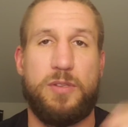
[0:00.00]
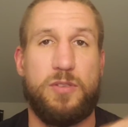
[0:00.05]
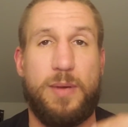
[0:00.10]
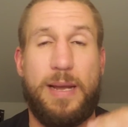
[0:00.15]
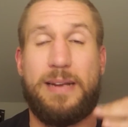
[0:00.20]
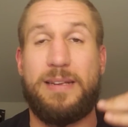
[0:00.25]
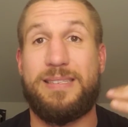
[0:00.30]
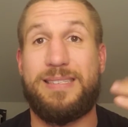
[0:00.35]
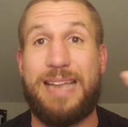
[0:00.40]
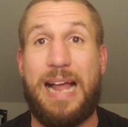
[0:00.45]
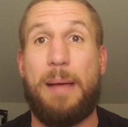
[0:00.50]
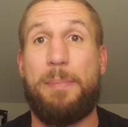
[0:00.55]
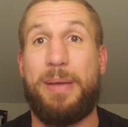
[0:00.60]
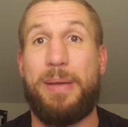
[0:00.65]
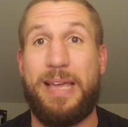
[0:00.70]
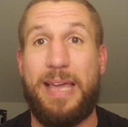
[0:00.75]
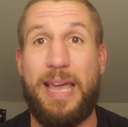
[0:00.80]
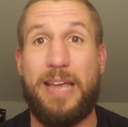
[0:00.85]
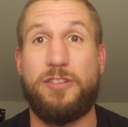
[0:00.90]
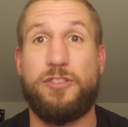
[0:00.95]
So I had to stop
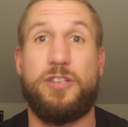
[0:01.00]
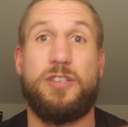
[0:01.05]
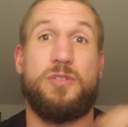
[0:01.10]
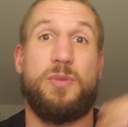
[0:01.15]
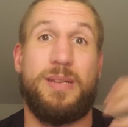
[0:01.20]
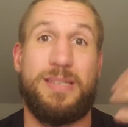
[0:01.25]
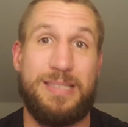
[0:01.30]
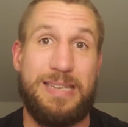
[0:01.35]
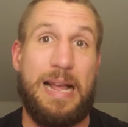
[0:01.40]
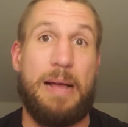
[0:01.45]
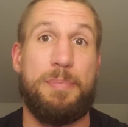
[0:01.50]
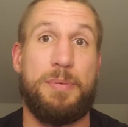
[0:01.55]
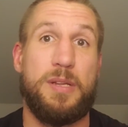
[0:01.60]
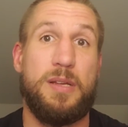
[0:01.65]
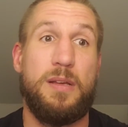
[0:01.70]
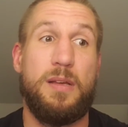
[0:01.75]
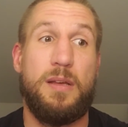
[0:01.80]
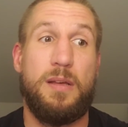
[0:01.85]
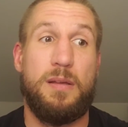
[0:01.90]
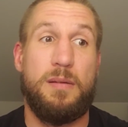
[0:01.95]
engaging, so I stopped
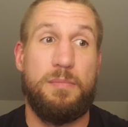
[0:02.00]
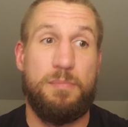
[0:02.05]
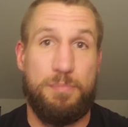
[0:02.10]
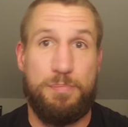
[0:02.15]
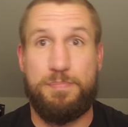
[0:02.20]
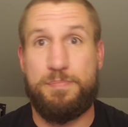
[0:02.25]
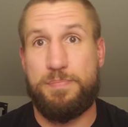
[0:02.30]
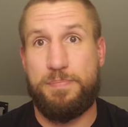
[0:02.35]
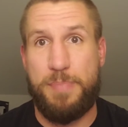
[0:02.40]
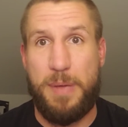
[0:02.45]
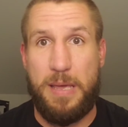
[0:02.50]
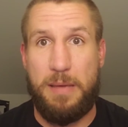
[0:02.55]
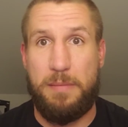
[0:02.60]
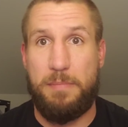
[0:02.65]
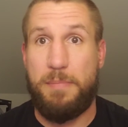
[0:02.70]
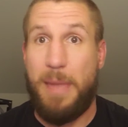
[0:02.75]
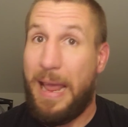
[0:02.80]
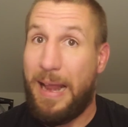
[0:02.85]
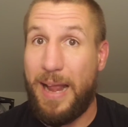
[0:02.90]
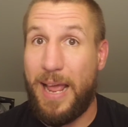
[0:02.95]
being
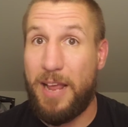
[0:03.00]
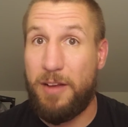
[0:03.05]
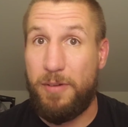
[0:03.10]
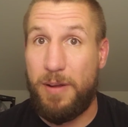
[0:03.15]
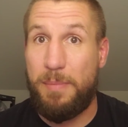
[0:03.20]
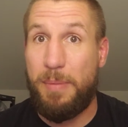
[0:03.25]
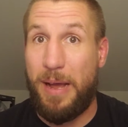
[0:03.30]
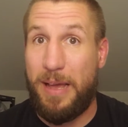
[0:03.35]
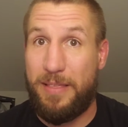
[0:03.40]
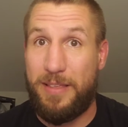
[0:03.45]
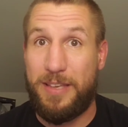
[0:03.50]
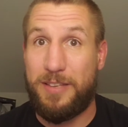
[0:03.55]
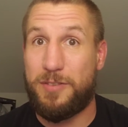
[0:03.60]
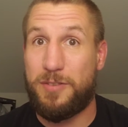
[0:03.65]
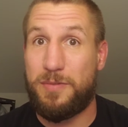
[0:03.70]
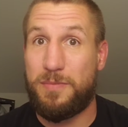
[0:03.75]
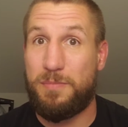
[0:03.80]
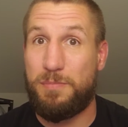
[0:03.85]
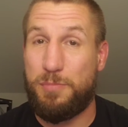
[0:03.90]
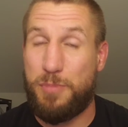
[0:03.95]
made angry by
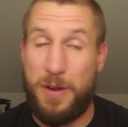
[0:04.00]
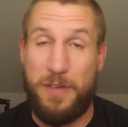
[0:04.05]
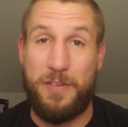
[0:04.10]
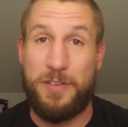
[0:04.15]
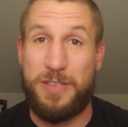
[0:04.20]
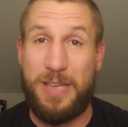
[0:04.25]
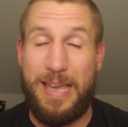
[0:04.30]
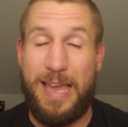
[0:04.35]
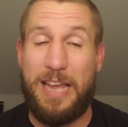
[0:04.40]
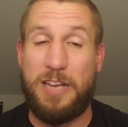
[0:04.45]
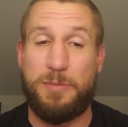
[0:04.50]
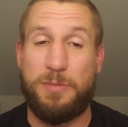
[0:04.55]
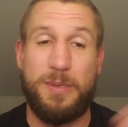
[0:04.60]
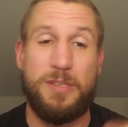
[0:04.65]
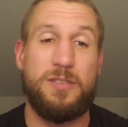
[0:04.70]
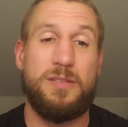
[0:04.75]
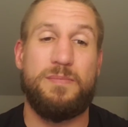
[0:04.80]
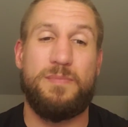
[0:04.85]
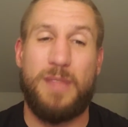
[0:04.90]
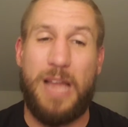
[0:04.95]
these previous engagements.